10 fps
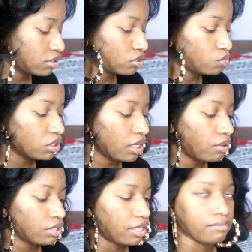since really
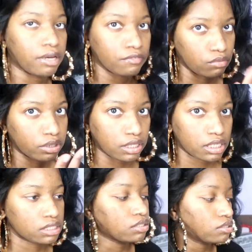I only have about four
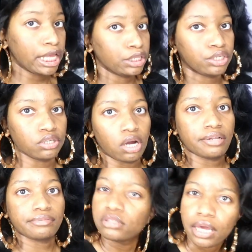classes and they're
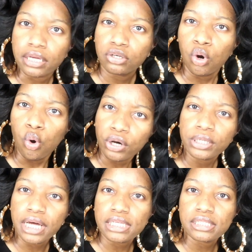not like
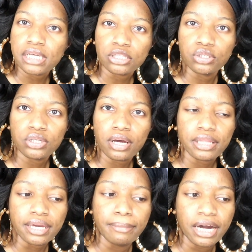core classes like they're not
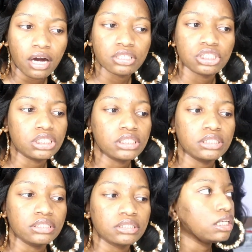like biology